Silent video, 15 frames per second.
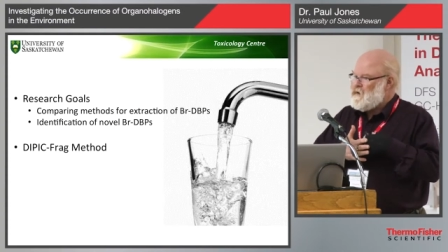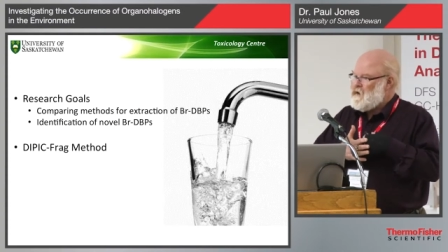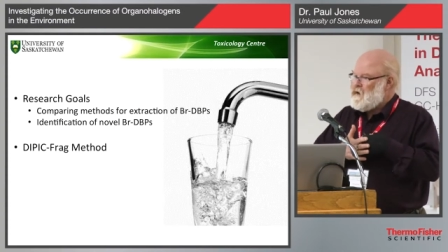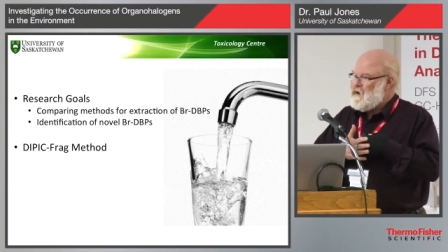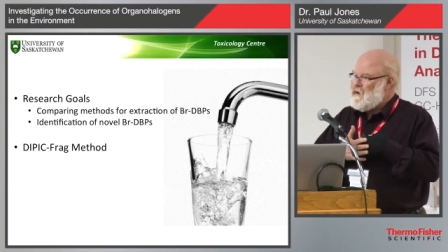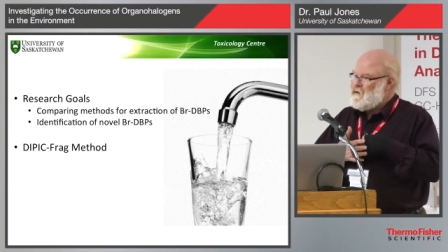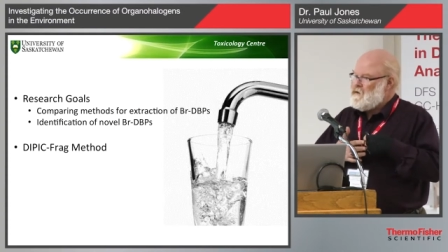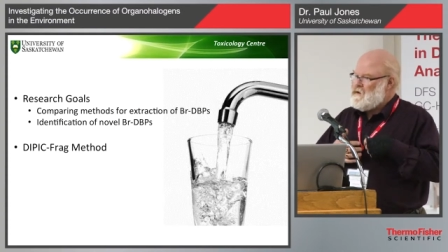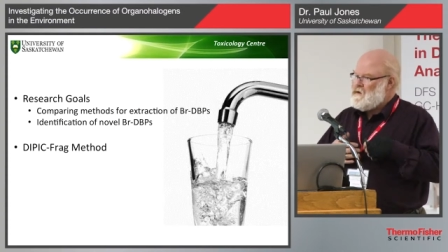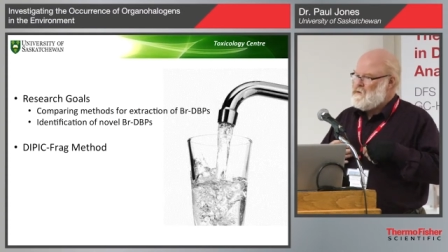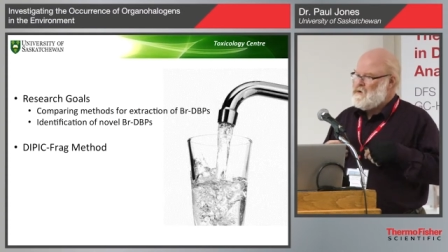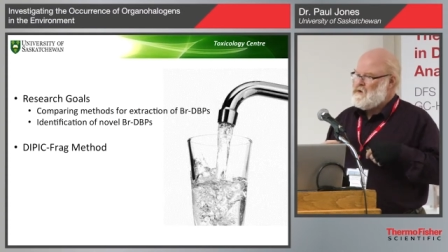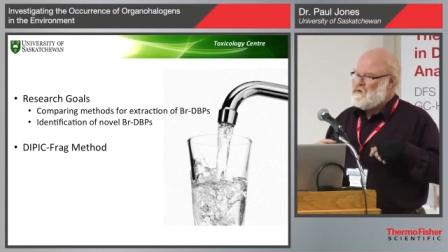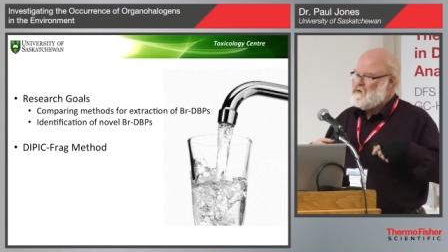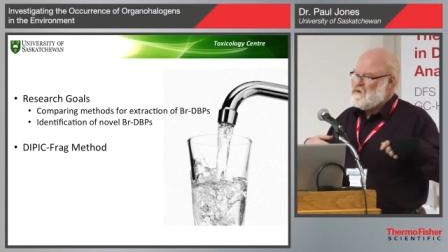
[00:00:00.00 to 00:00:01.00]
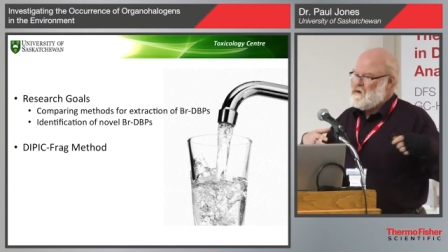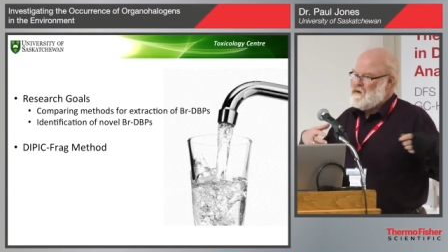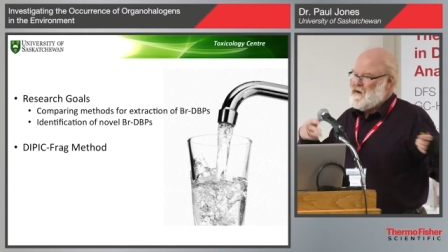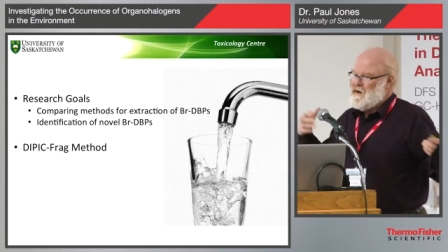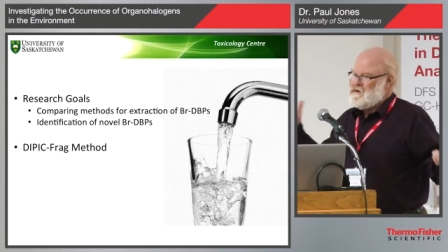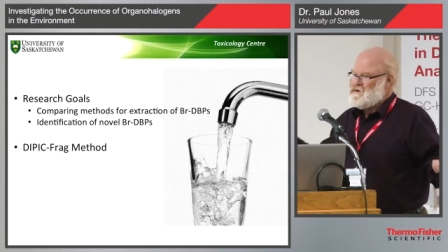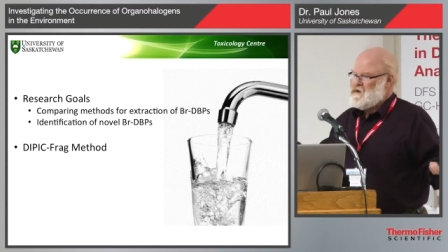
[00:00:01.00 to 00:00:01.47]
Uh, again, we're talking
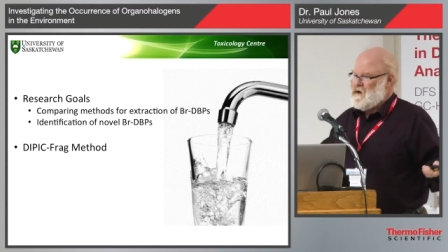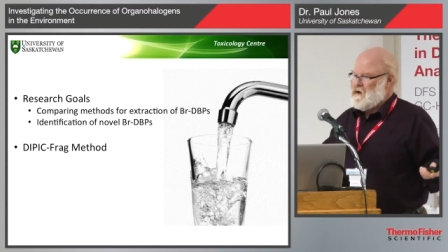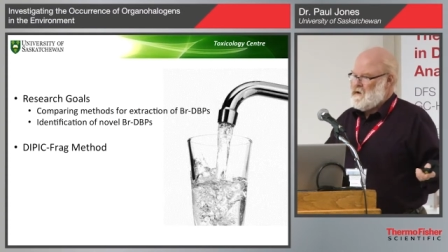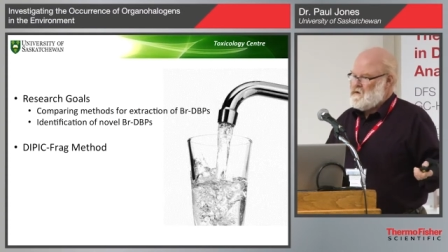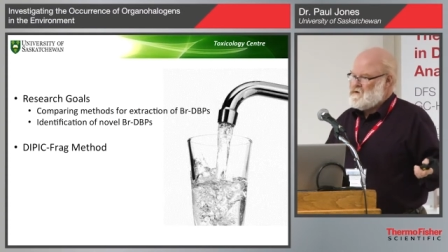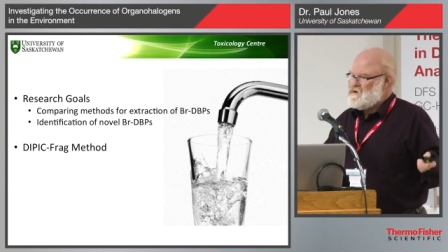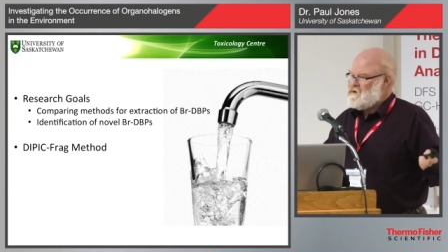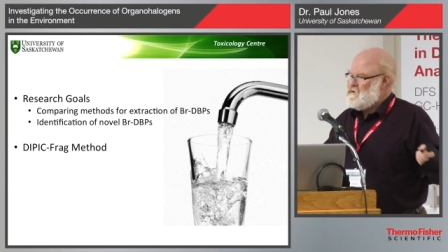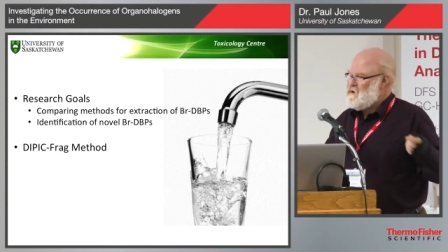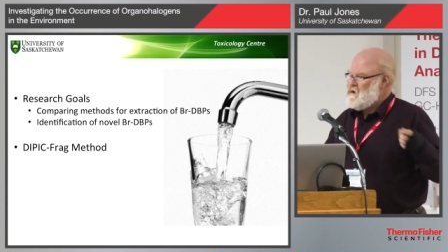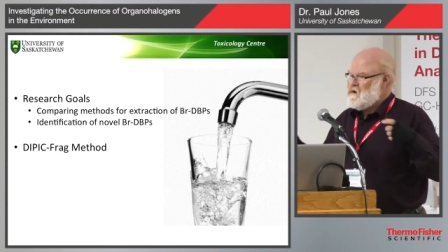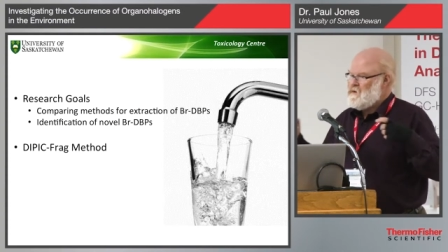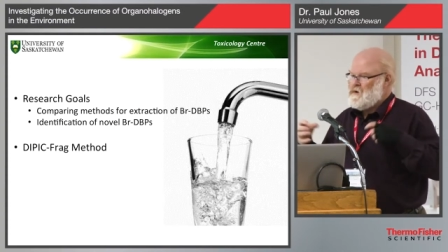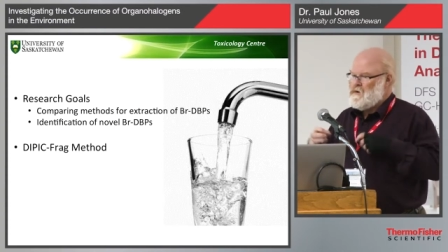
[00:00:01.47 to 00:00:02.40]
untargeted screening.